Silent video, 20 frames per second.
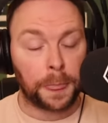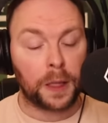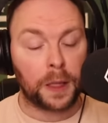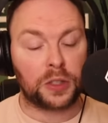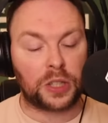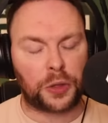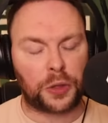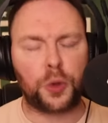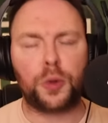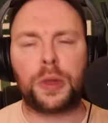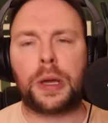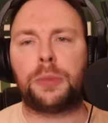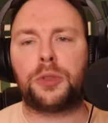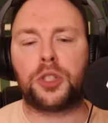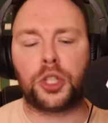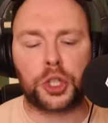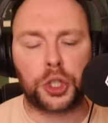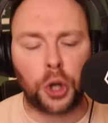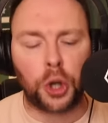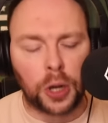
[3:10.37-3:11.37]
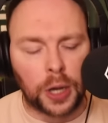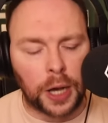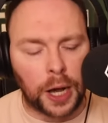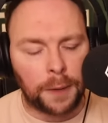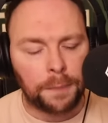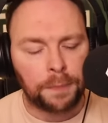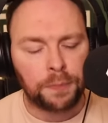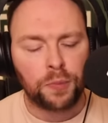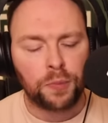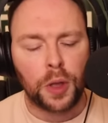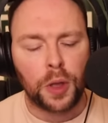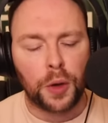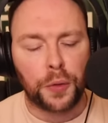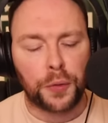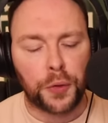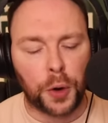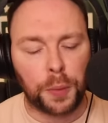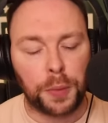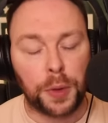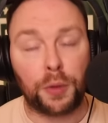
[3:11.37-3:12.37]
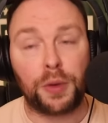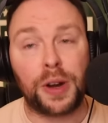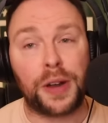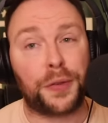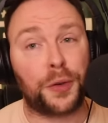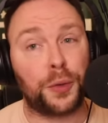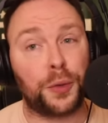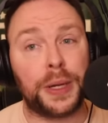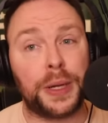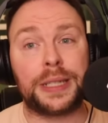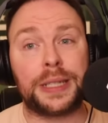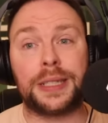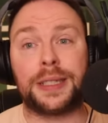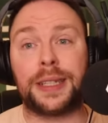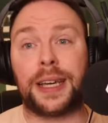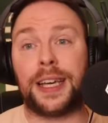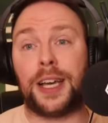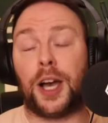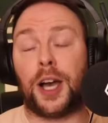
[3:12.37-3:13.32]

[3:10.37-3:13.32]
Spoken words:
because I thought that was a shocker from the referee today.